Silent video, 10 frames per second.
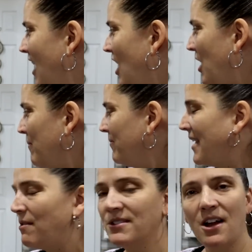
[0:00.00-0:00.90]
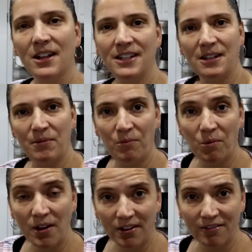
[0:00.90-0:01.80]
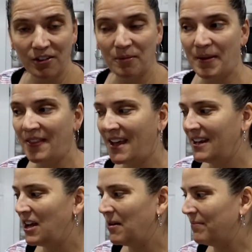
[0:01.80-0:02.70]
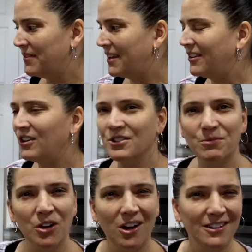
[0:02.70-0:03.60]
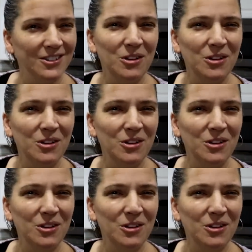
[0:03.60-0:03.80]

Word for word: That was all cleaned up and wonderful. But then the girls were gone.